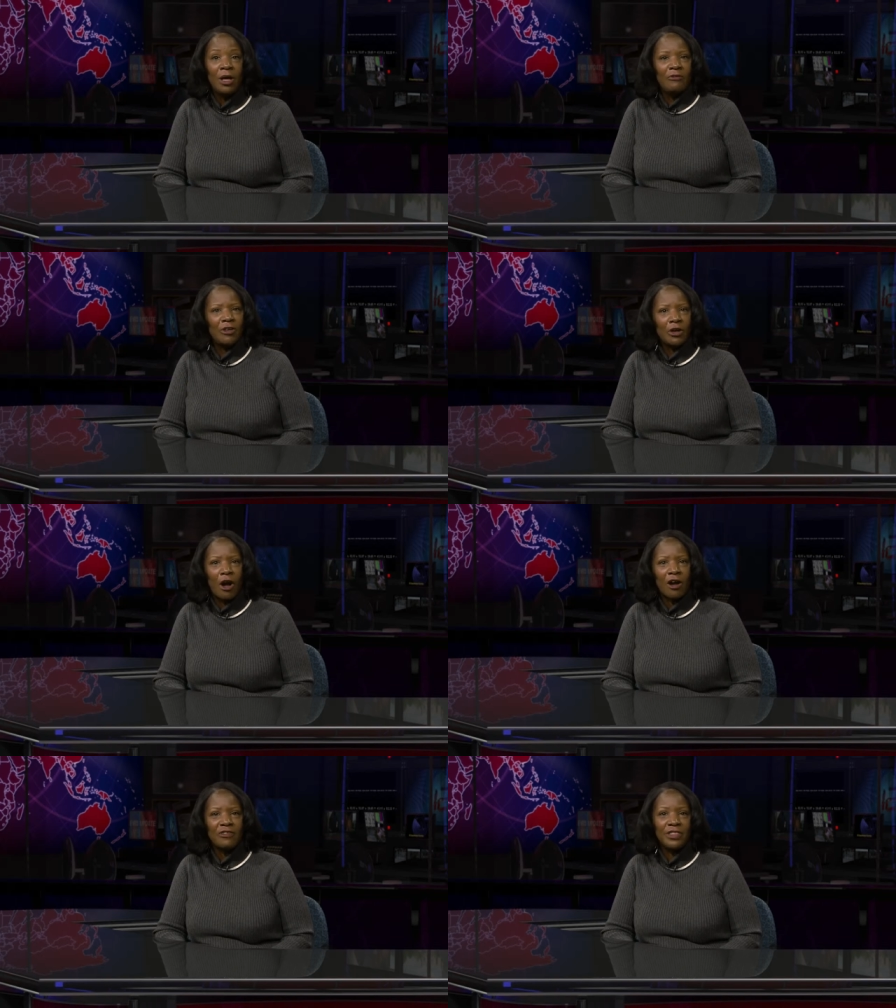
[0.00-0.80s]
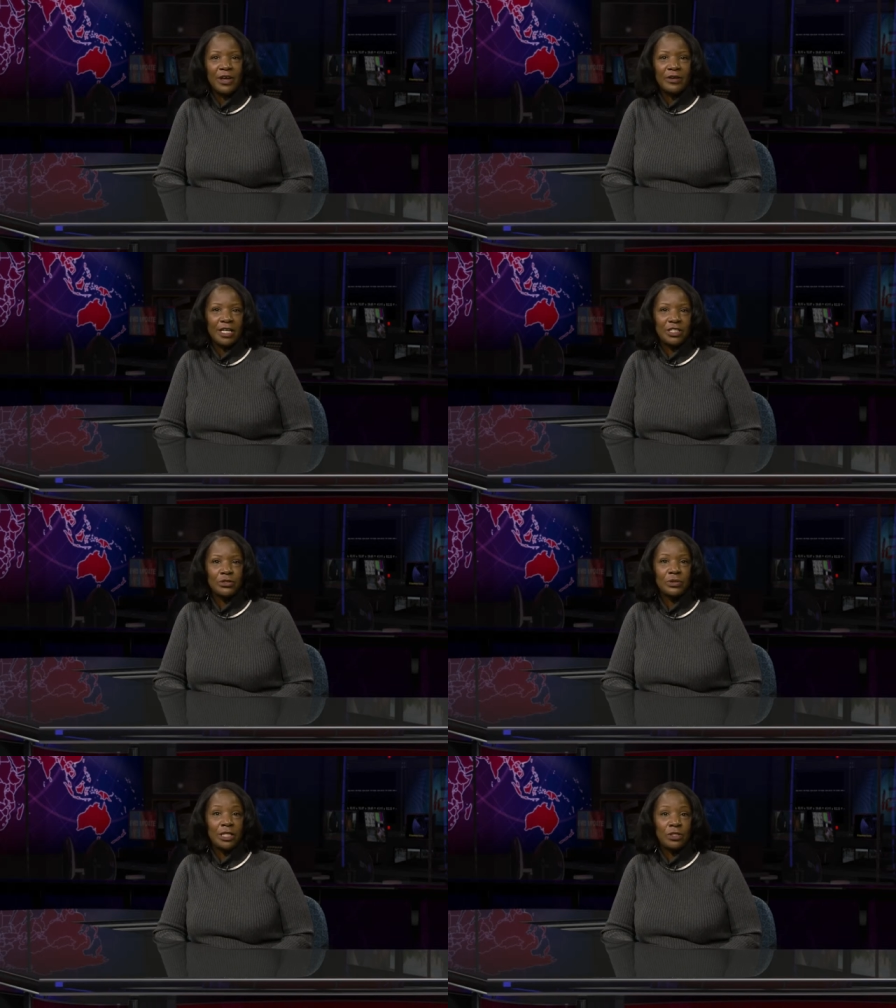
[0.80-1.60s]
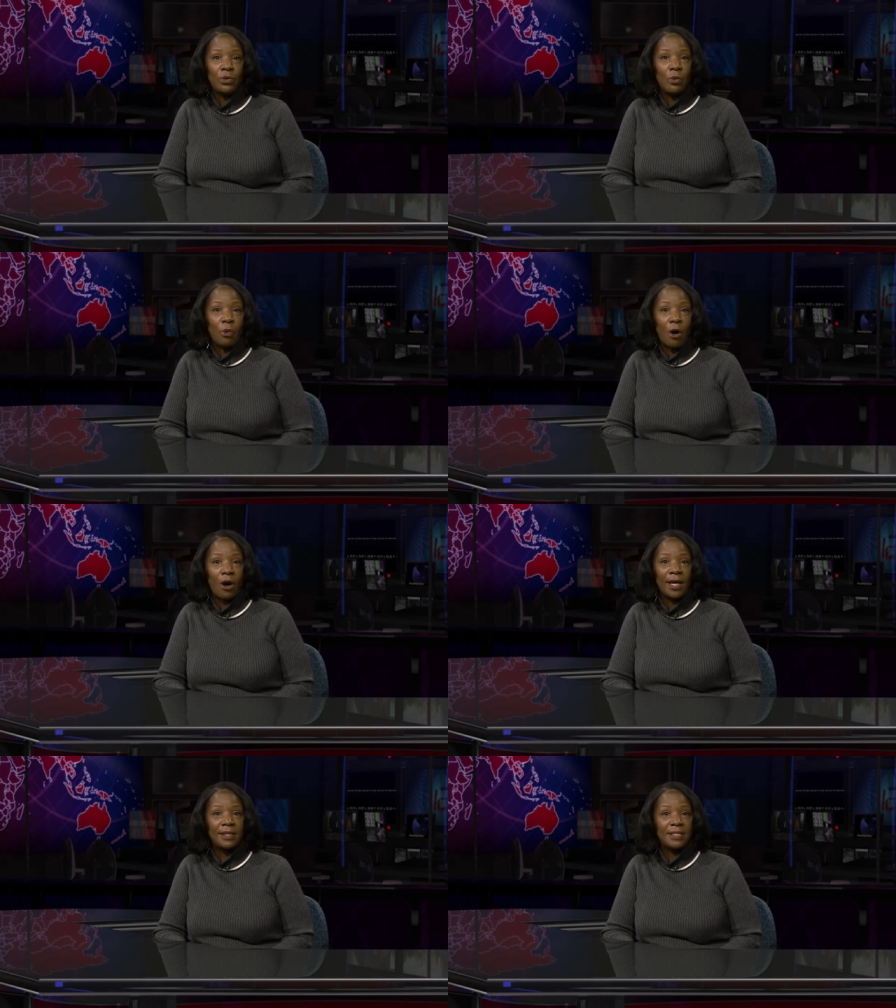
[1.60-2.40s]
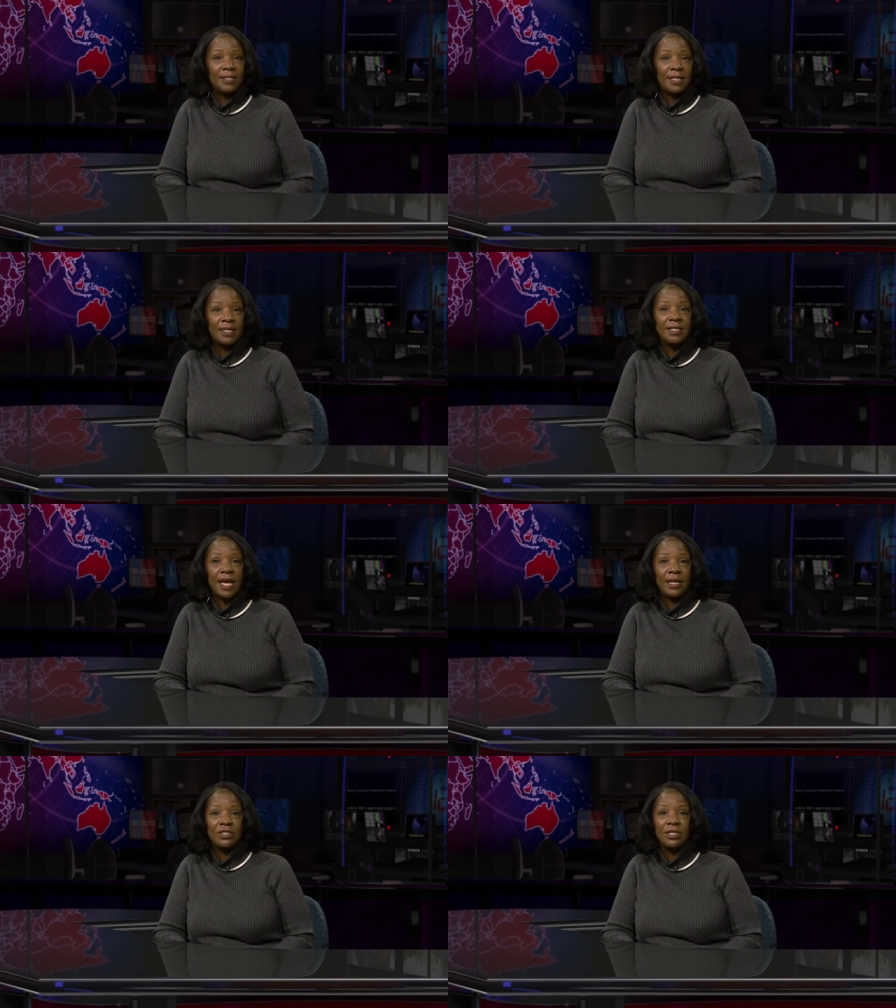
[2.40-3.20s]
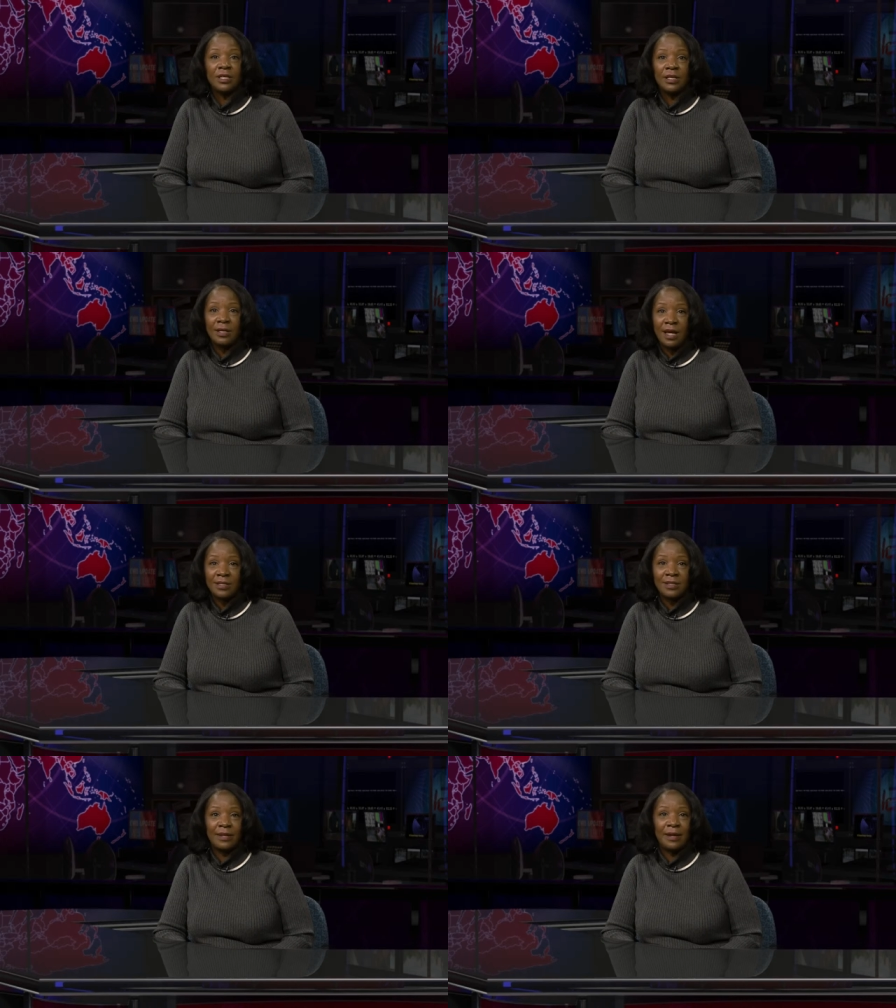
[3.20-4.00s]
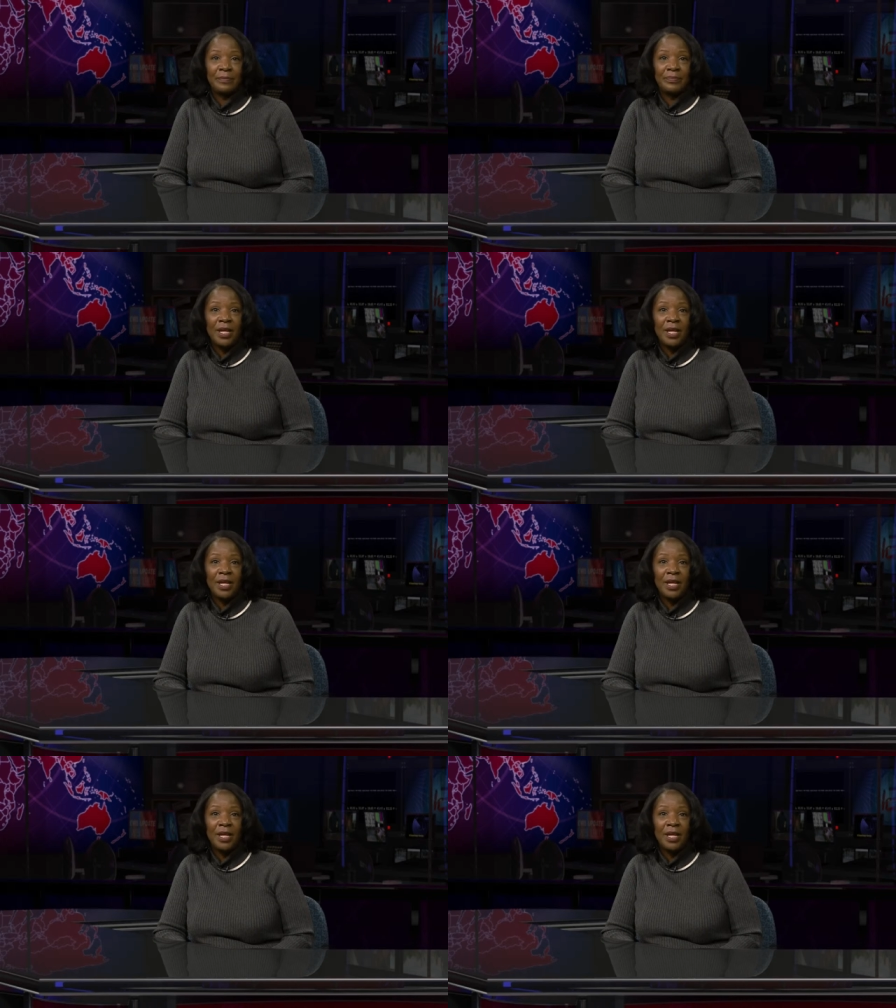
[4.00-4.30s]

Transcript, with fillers: for carving their initial into a wall at the city's ancient Colosseum